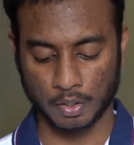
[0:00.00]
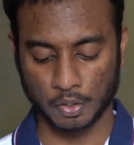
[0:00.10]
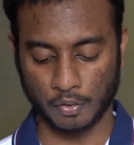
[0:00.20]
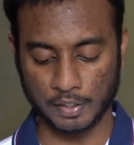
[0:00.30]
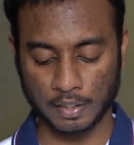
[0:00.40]

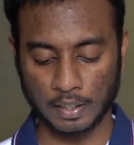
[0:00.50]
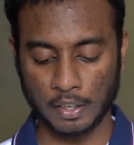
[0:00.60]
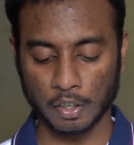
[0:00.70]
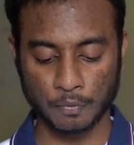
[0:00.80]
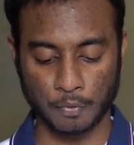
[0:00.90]
So when you
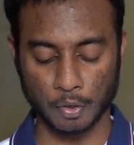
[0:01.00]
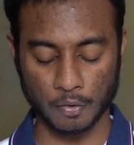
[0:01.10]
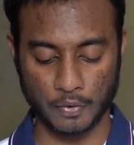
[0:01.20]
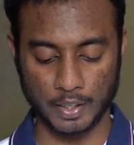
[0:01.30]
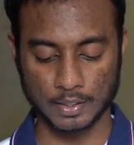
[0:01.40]
click on
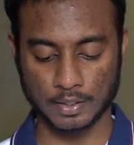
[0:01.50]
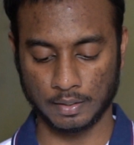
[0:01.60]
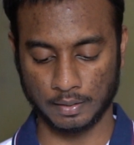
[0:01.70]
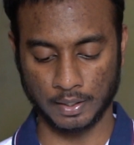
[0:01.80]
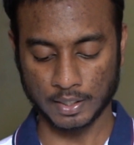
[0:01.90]
photopills,
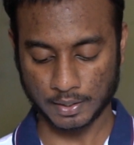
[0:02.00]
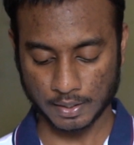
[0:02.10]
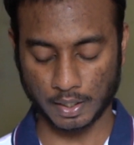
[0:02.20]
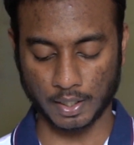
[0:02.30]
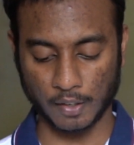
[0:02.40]
this is
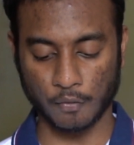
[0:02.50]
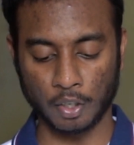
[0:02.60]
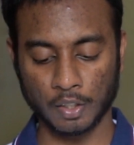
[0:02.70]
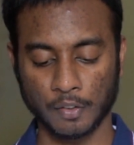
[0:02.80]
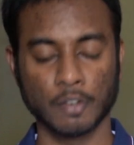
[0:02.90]
the
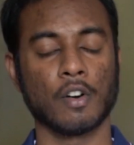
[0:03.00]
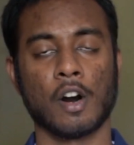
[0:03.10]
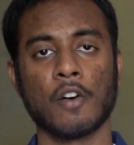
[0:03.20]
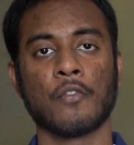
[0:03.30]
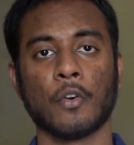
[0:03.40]
default view
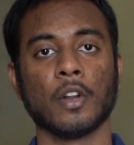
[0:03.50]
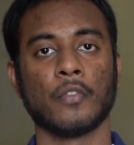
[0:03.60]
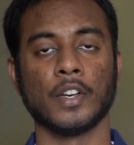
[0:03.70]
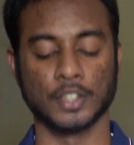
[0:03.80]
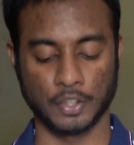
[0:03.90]
of
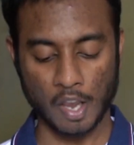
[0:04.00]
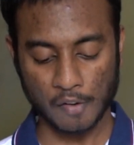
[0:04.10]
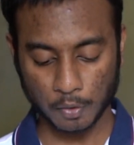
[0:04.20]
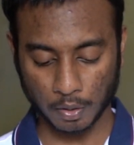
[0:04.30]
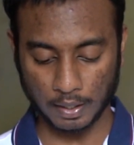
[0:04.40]
photopills. You
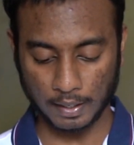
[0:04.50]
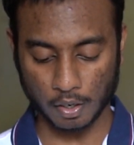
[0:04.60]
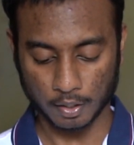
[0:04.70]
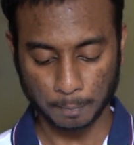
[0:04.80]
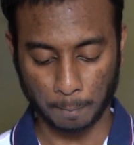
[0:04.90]
have to click
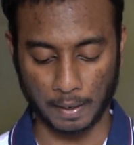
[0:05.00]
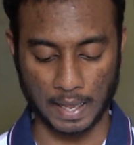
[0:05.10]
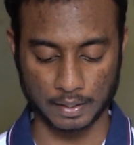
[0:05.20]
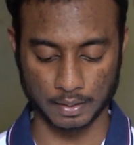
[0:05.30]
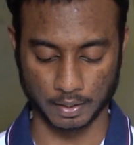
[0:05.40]
on
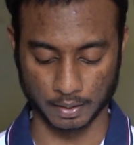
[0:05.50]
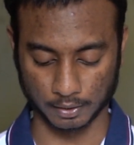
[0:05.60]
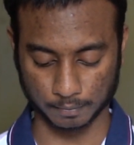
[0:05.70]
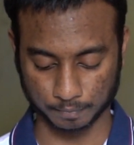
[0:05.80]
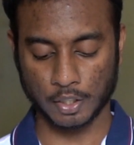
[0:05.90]
planner here.
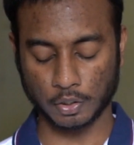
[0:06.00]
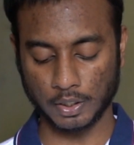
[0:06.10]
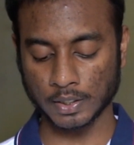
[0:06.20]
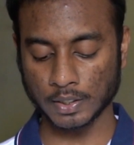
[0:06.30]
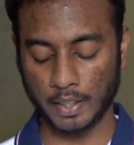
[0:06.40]
So
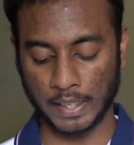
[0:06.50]
this is the